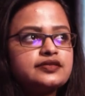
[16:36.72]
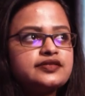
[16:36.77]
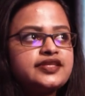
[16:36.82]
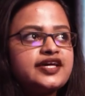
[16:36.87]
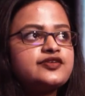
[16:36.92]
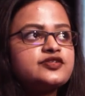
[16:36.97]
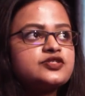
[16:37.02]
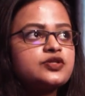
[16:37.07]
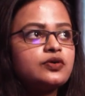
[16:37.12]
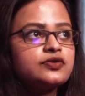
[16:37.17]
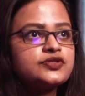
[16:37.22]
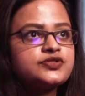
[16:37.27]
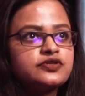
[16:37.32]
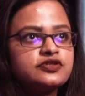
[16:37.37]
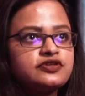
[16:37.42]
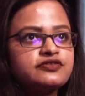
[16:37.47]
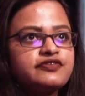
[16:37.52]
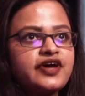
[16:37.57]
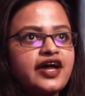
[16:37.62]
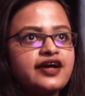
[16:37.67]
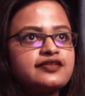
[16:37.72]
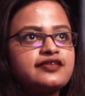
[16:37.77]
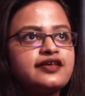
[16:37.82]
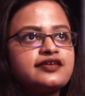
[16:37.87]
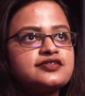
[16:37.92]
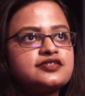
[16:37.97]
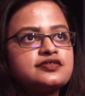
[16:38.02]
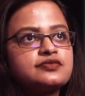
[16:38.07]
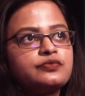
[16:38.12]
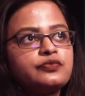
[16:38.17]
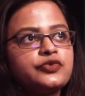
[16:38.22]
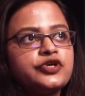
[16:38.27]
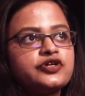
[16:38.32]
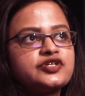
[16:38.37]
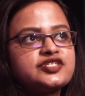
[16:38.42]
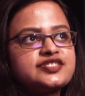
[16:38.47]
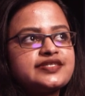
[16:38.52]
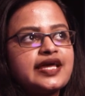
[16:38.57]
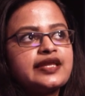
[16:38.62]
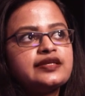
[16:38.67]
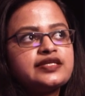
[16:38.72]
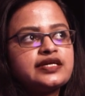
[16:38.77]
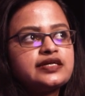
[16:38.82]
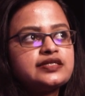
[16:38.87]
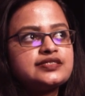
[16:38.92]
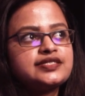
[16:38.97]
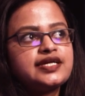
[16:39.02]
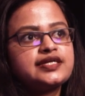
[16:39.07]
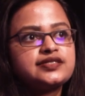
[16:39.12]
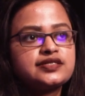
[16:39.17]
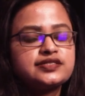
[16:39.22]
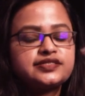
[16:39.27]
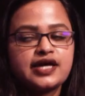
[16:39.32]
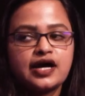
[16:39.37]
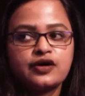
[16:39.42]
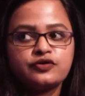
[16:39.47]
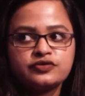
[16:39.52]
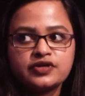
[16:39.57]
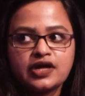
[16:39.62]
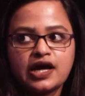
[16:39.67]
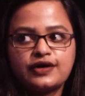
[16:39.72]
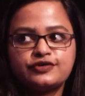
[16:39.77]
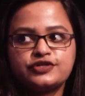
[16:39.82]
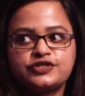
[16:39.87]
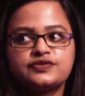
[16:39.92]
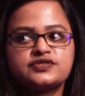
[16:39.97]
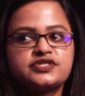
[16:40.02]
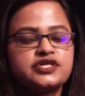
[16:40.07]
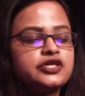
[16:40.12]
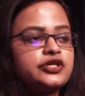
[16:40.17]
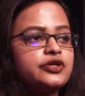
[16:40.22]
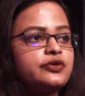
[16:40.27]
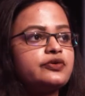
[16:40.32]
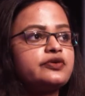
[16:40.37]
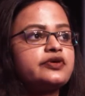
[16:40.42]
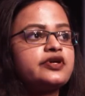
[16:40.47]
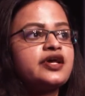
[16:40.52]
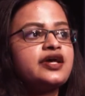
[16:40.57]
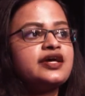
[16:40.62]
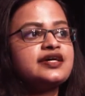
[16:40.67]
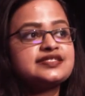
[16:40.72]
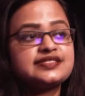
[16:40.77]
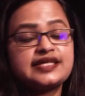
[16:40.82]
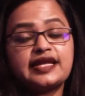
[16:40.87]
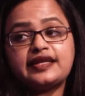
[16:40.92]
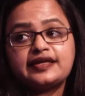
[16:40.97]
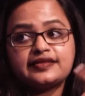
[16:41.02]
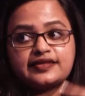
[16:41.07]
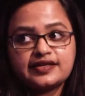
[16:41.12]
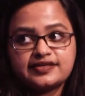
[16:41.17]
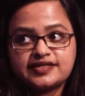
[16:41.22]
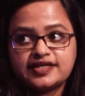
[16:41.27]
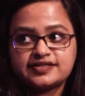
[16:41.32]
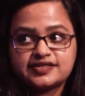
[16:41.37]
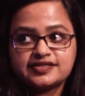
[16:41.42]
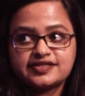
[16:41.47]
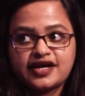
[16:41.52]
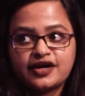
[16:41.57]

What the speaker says: There's also the fact that we are sending data down. How do you secure sending that data